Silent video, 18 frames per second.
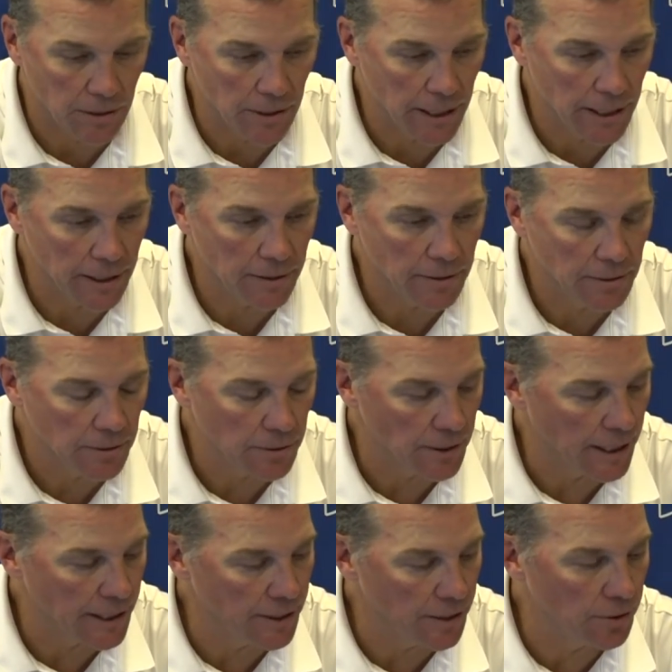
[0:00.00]
think
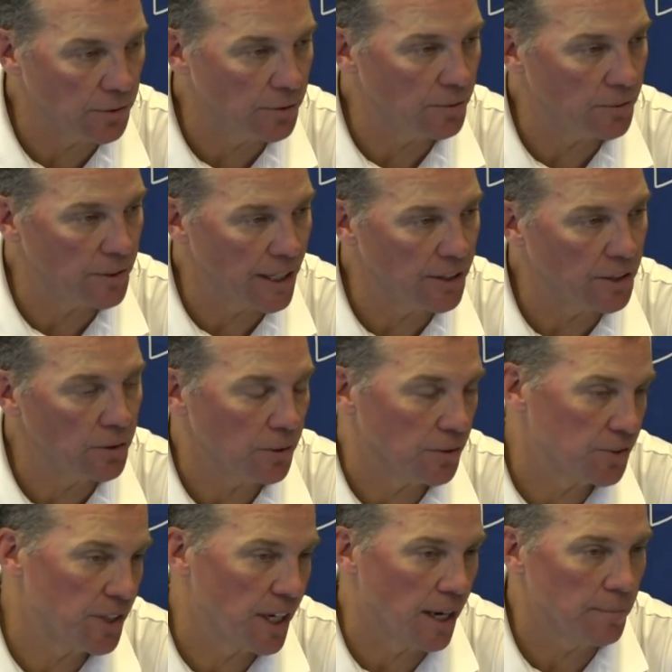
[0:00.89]
they knew it
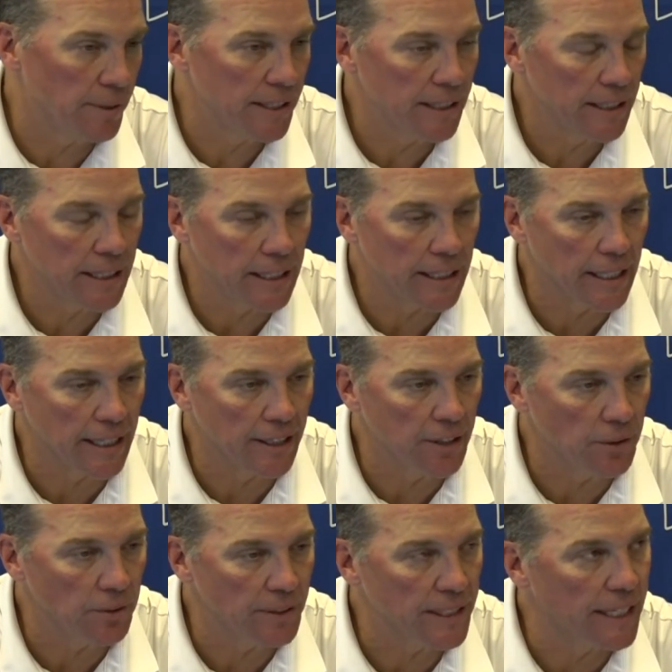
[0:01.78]
was coming, and they
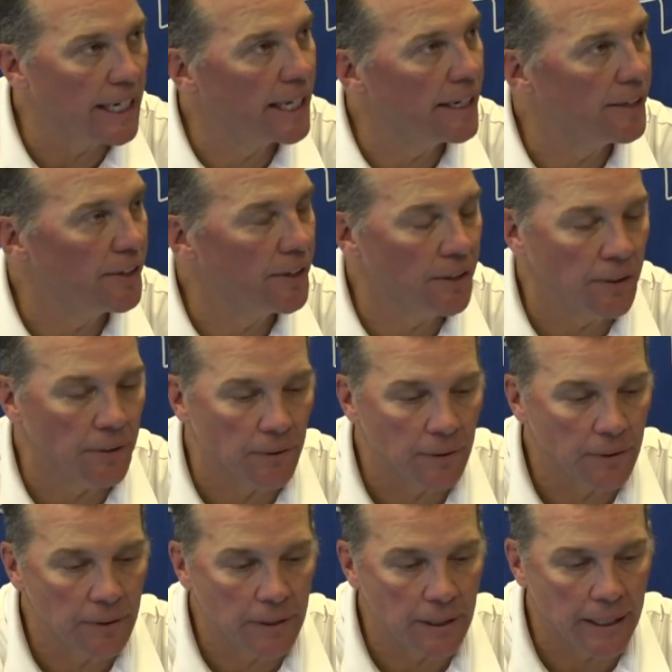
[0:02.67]
knew what they had to do,
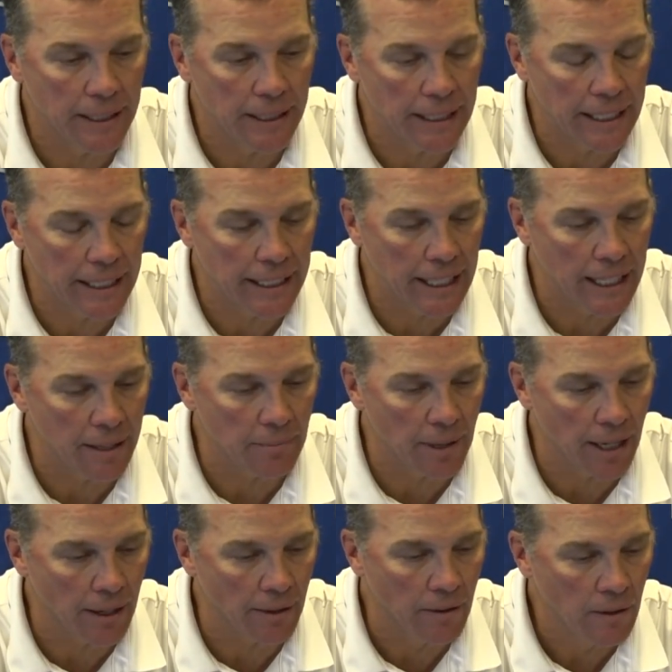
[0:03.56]
and they came
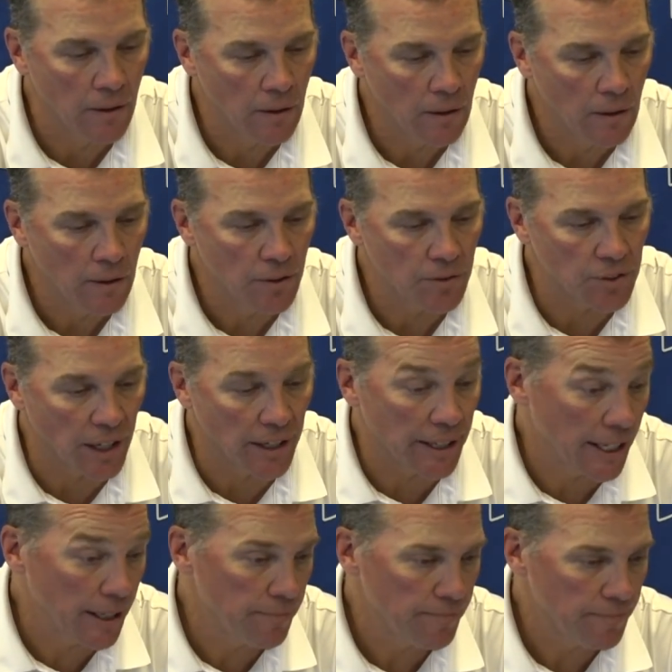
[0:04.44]
out
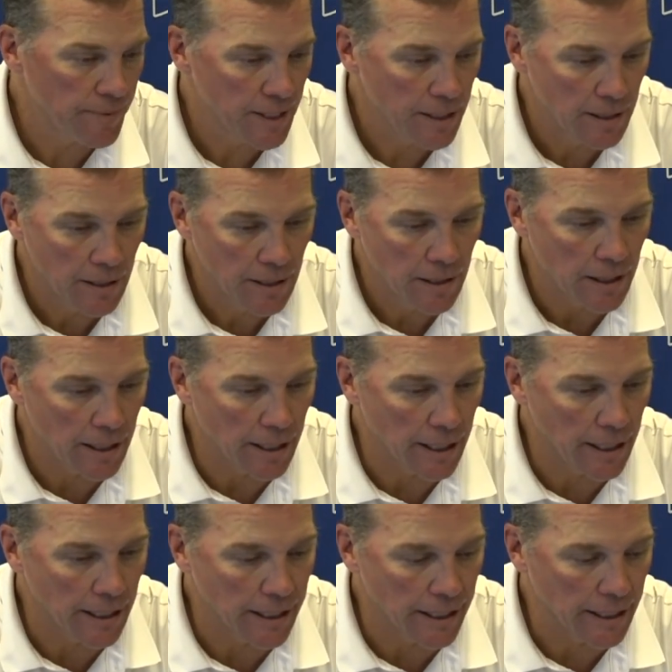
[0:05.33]
Sunday,
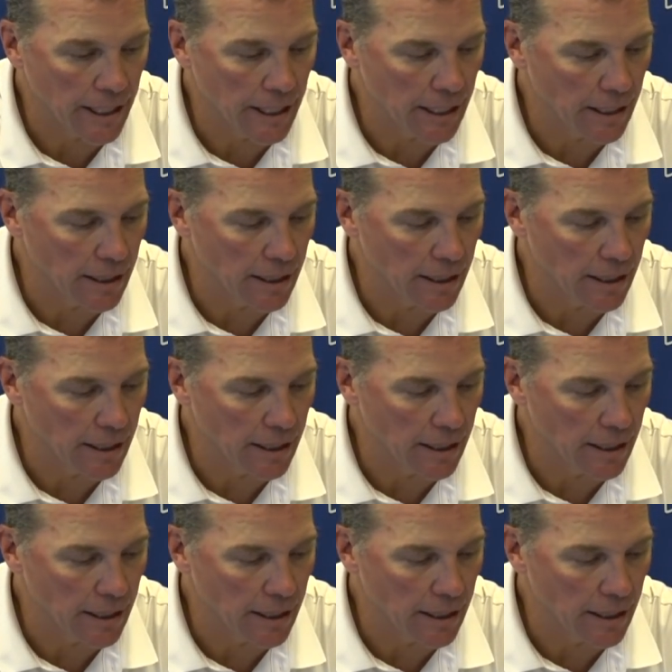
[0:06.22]
and